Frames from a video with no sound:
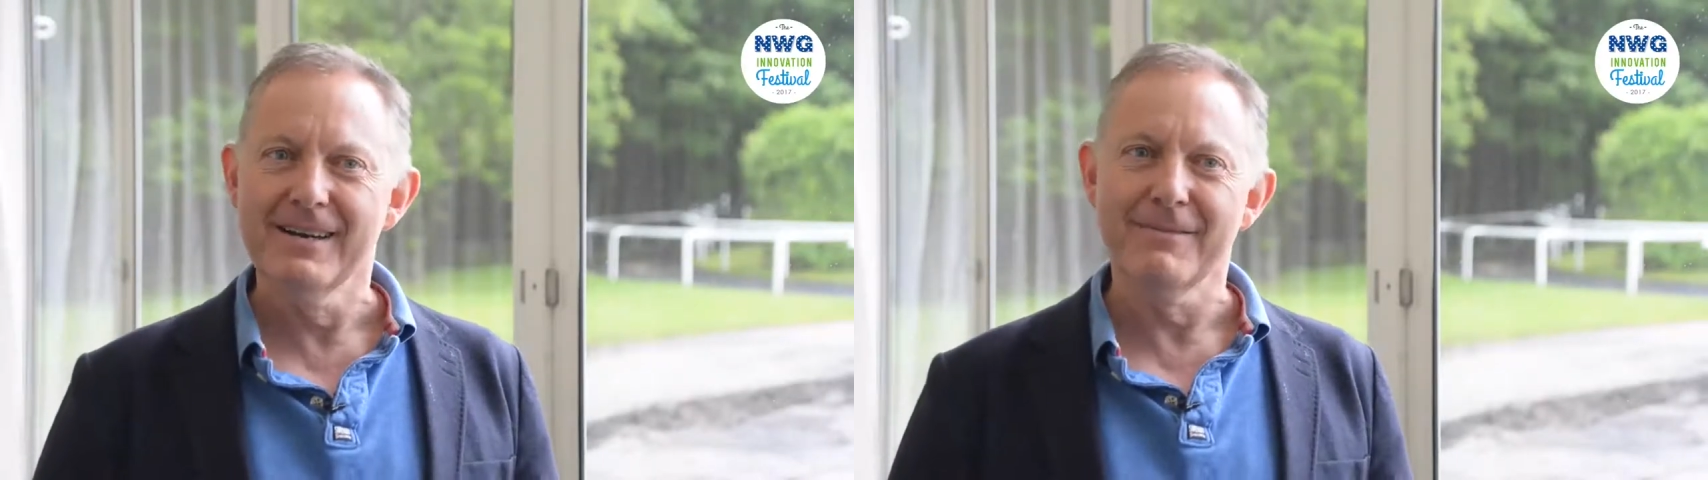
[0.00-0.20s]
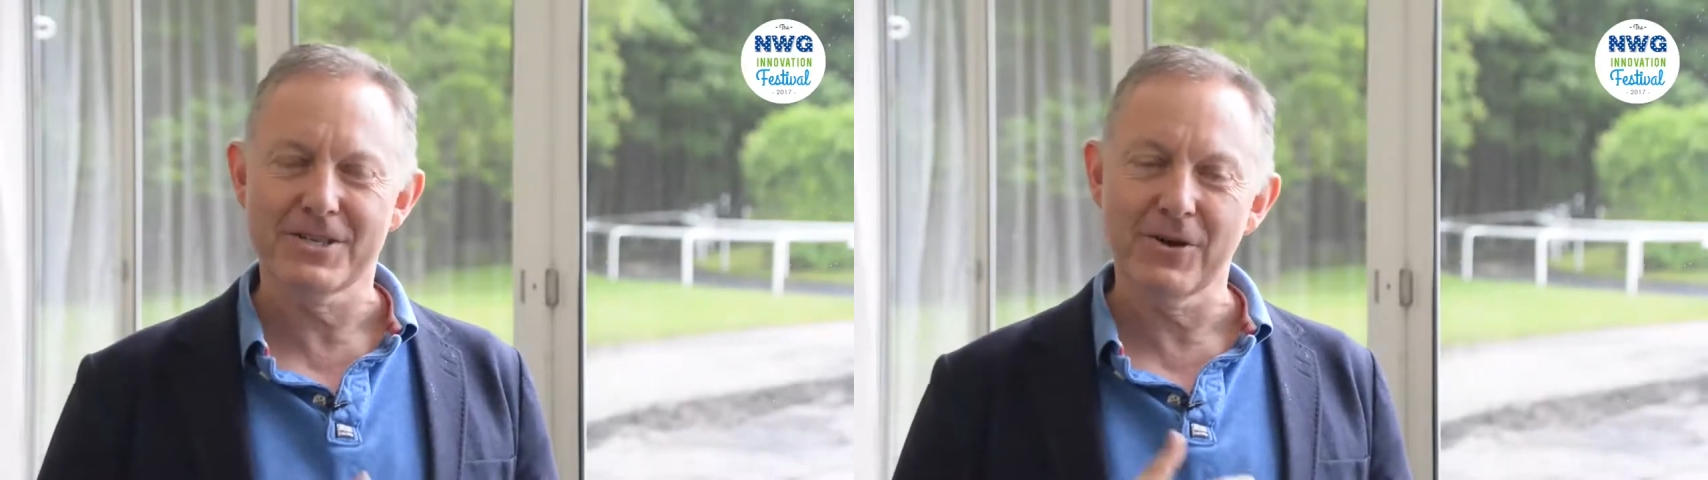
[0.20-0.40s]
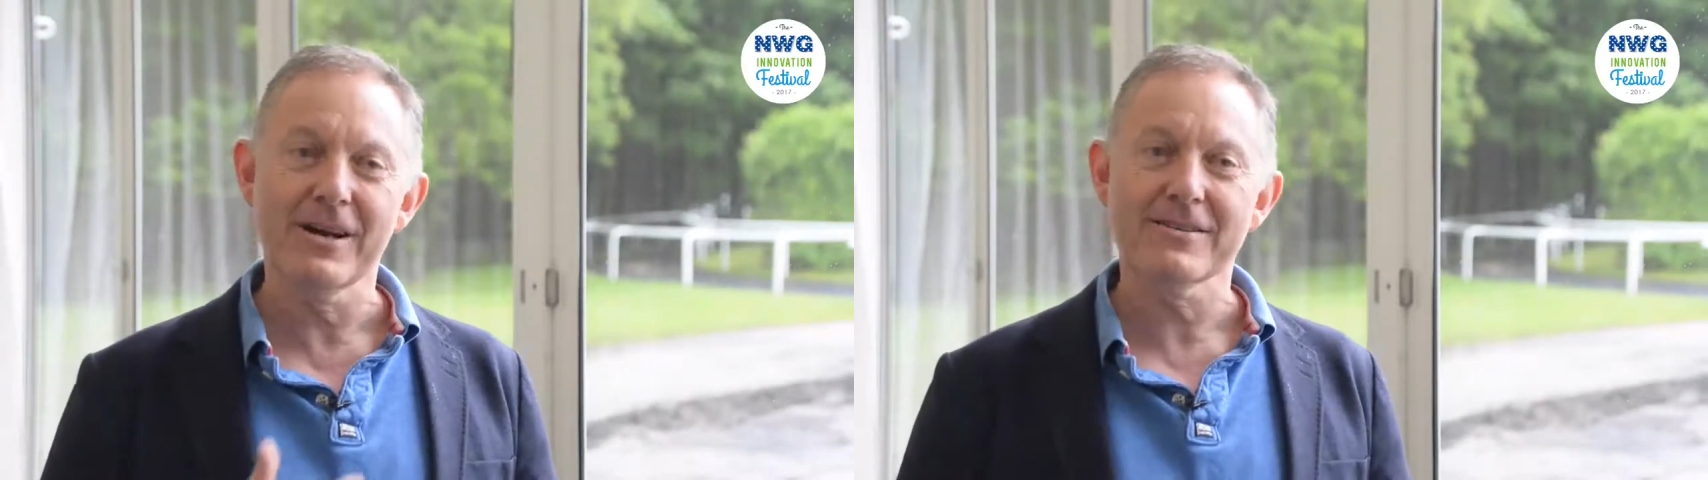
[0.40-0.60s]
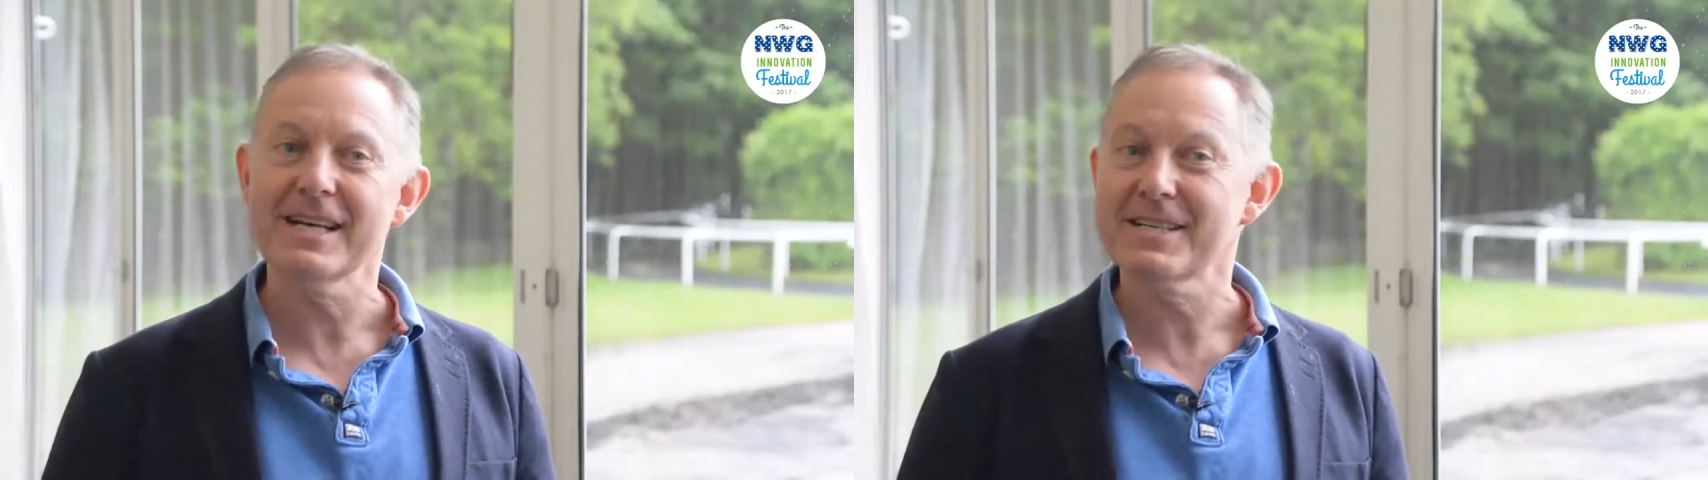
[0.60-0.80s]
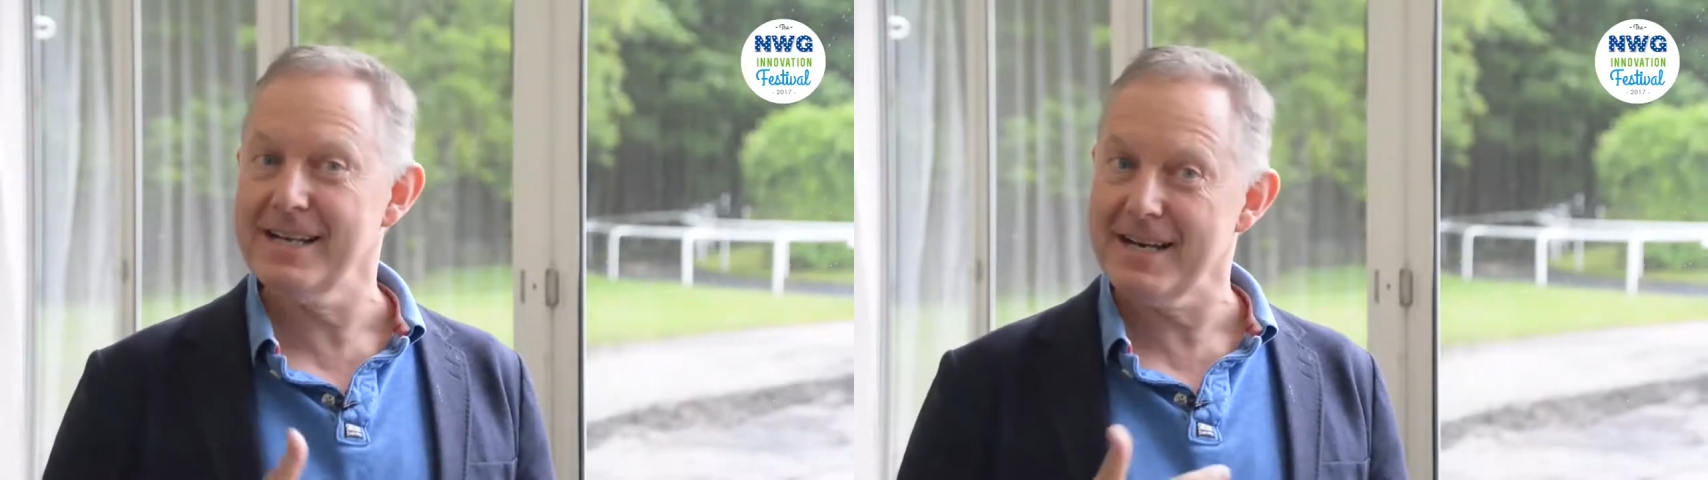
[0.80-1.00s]
But Toyah has
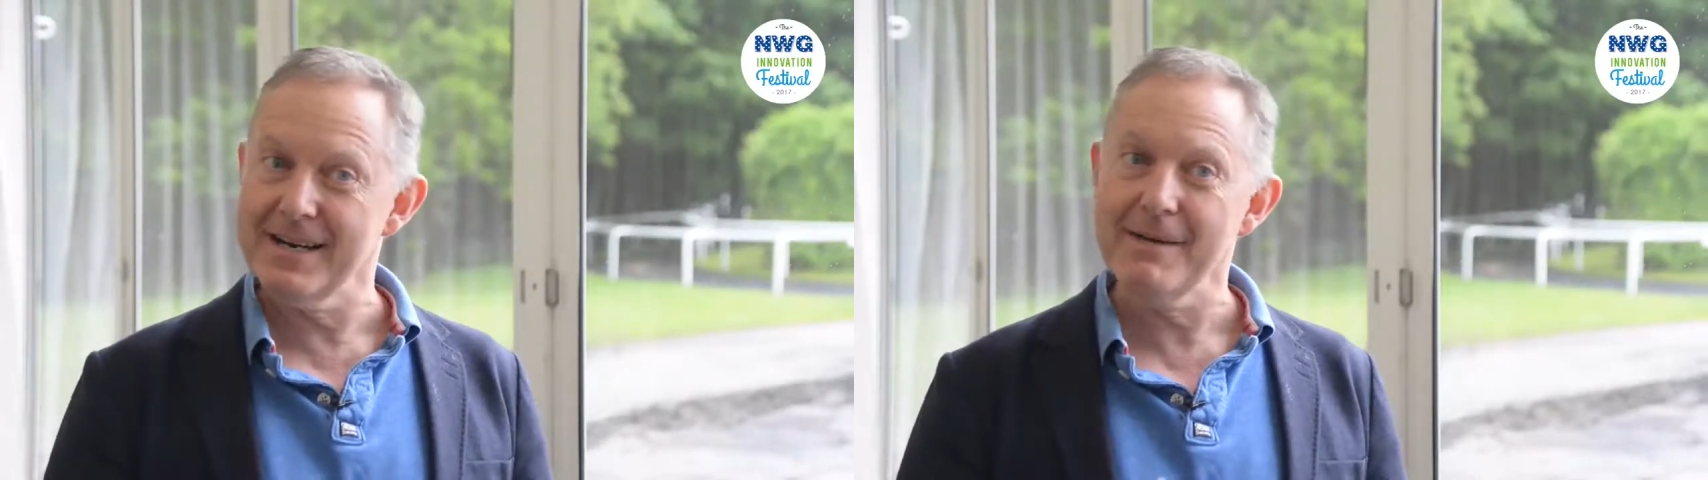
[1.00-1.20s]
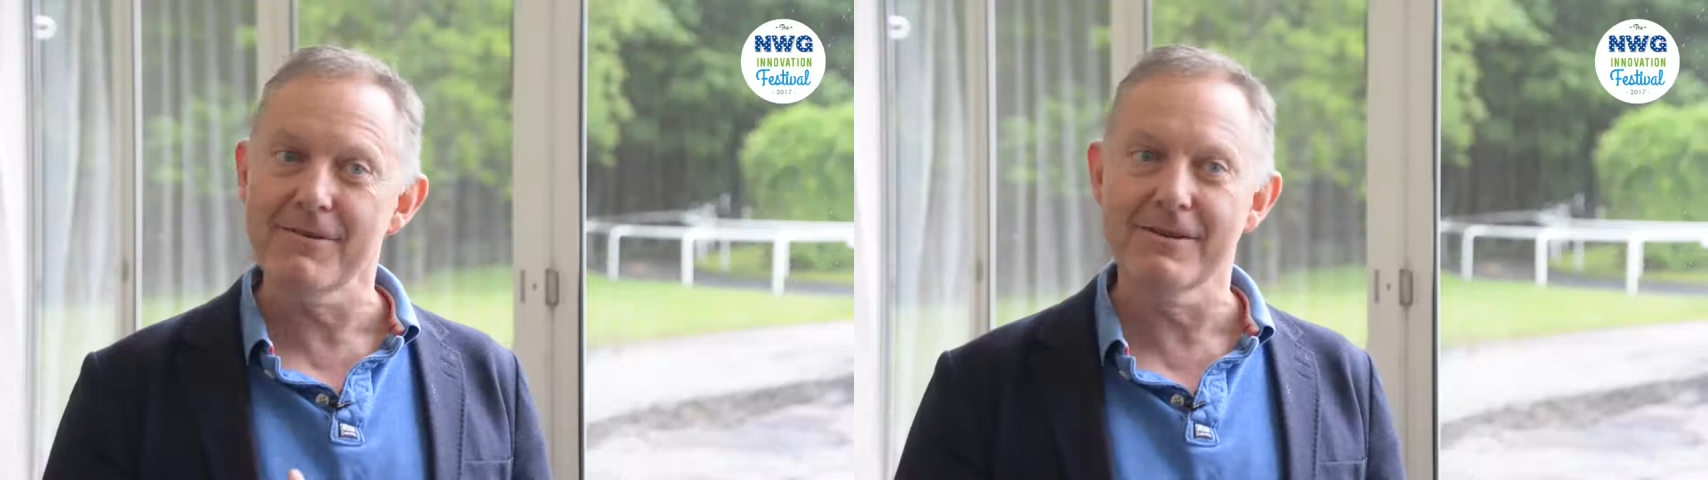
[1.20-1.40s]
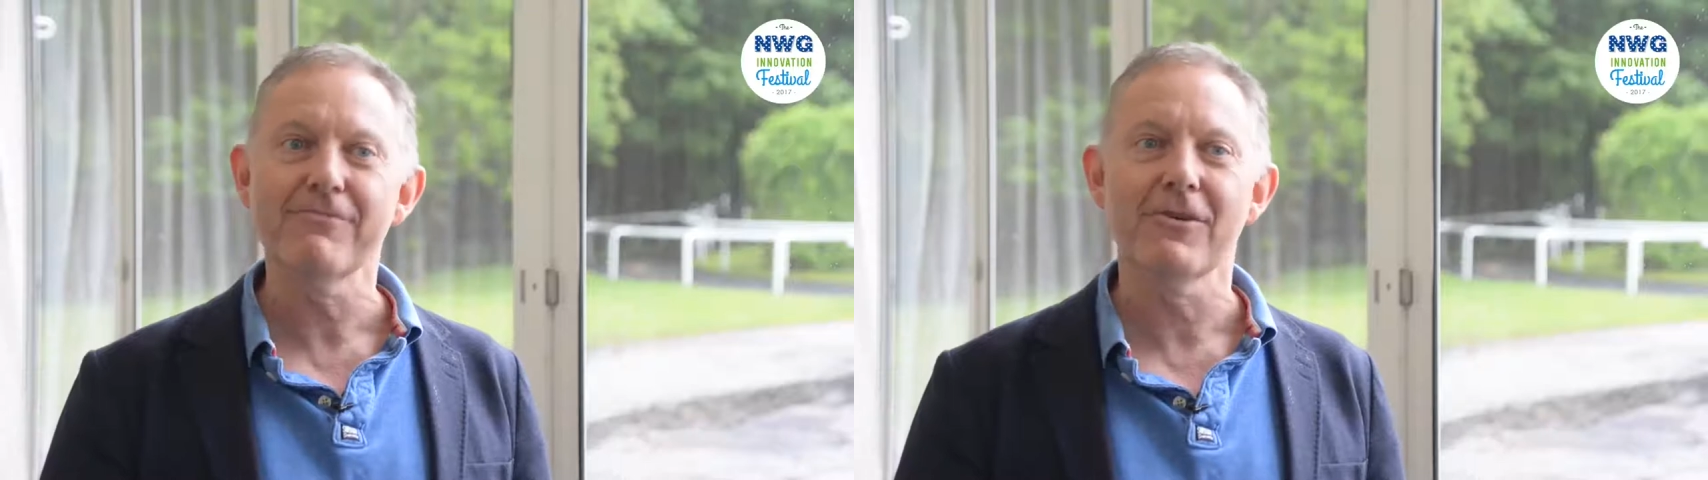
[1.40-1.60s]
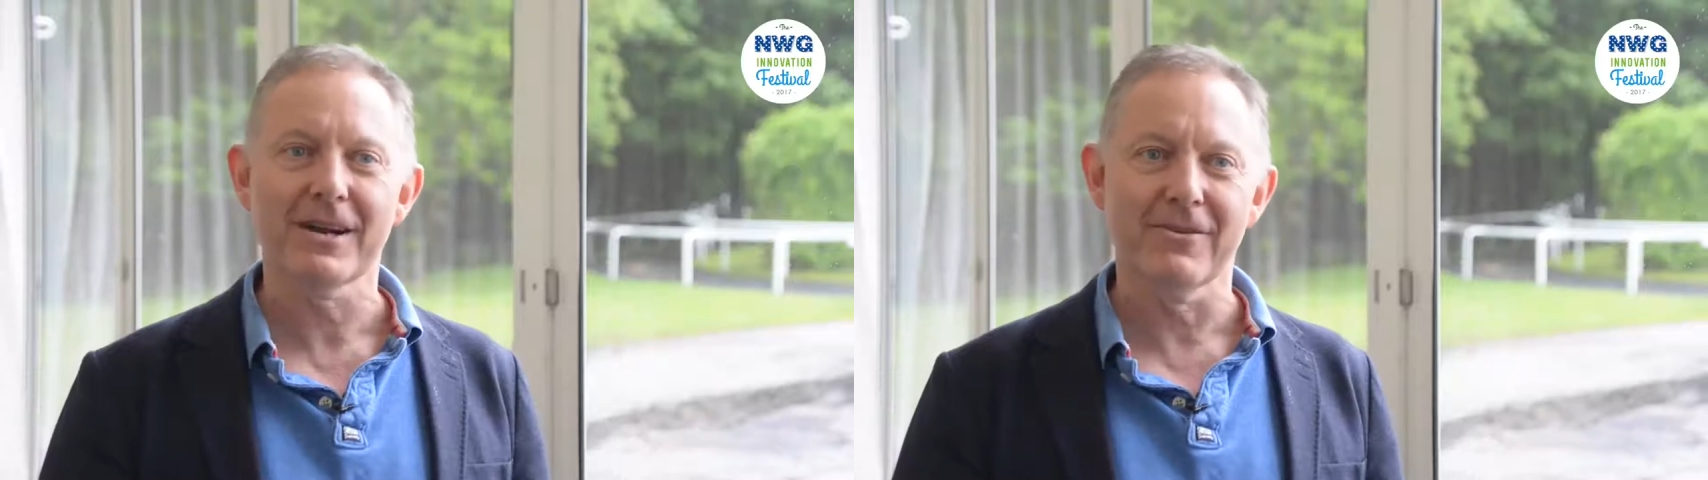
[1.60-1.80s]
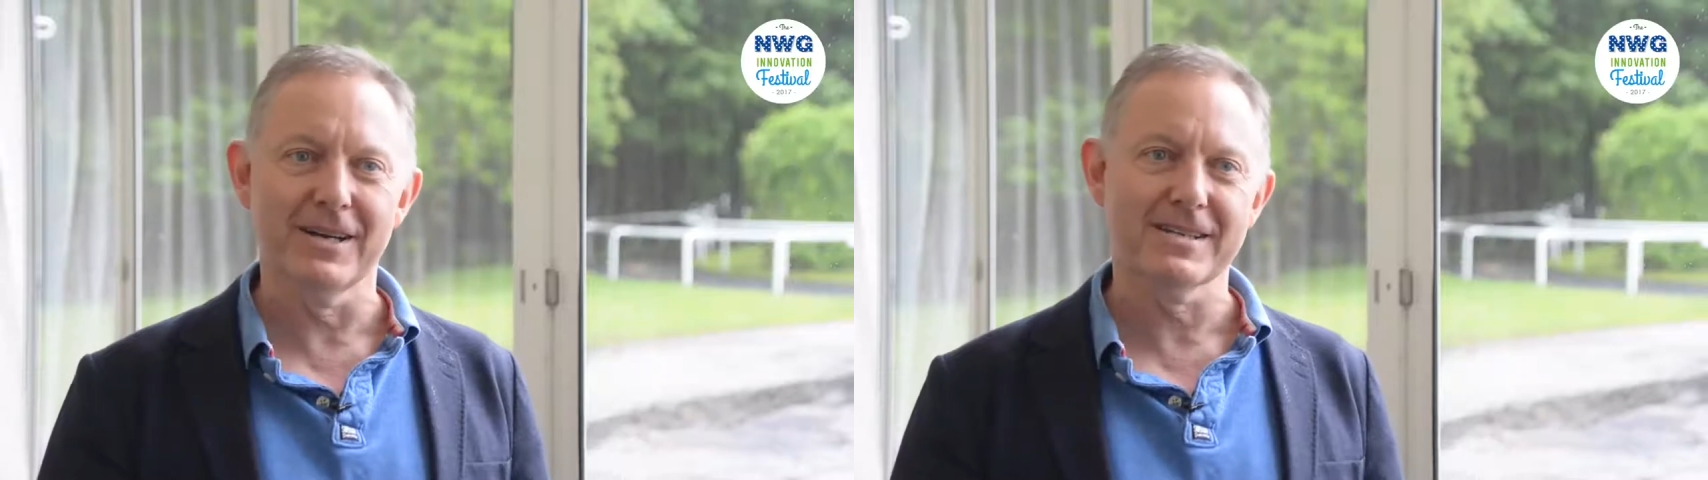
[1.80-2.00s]
actually had a number of
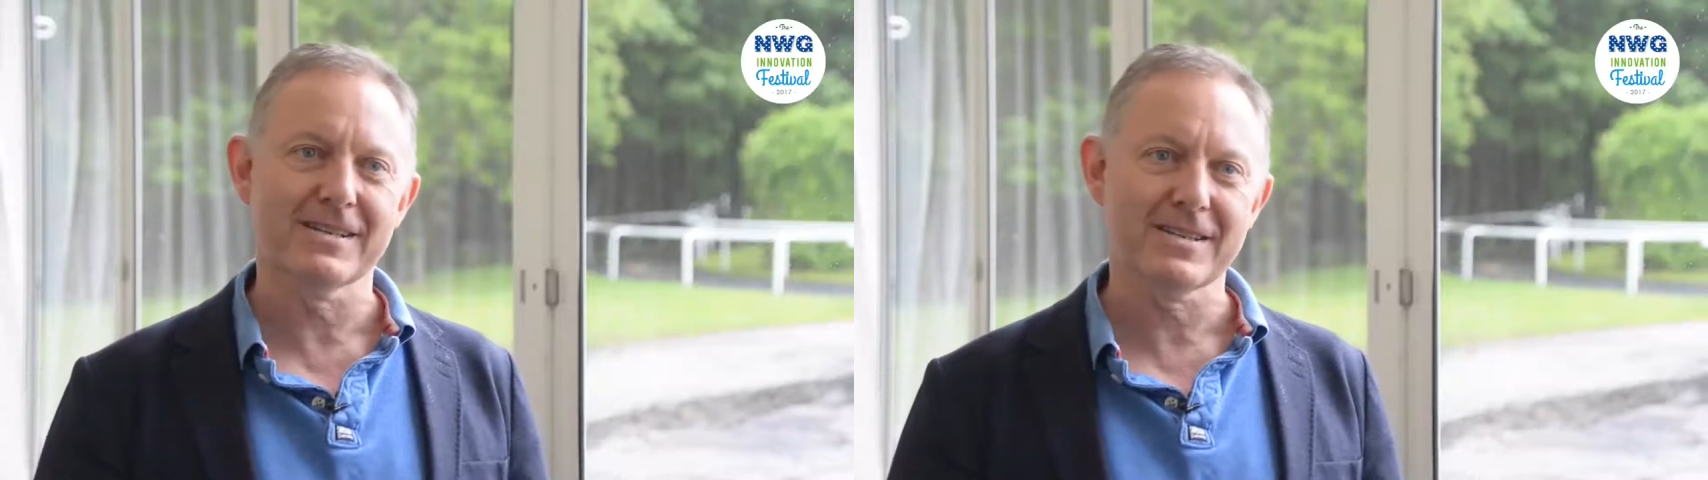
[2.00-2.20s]
different careers,